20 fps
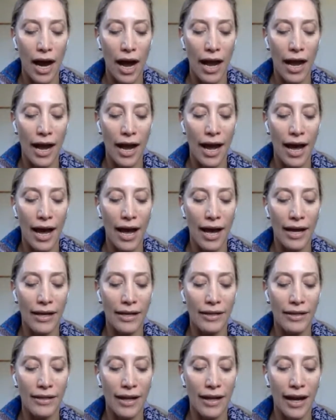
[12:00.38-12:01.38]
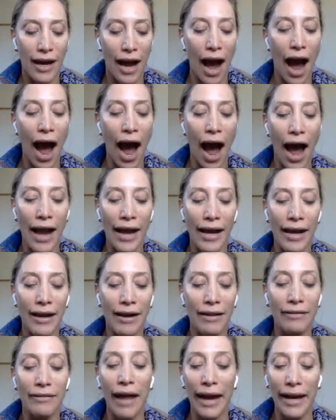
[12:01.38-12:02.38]
And I,
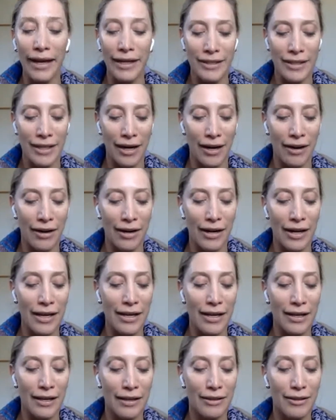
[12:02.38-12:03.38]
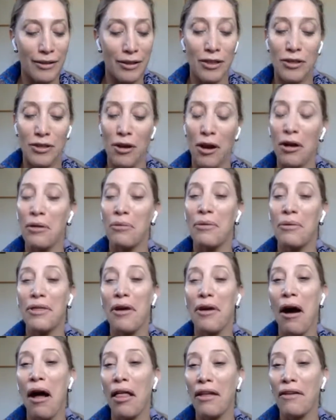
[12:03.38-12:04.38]
like Terry, struggle with
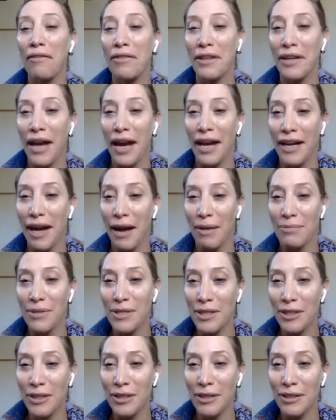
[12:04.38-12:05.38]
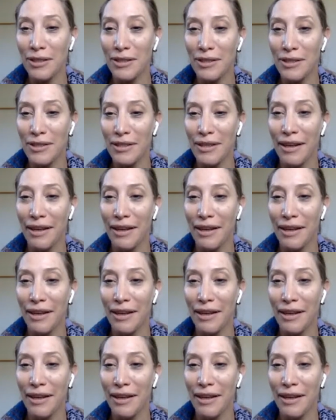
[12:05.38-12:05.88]
all of the 9 obstacles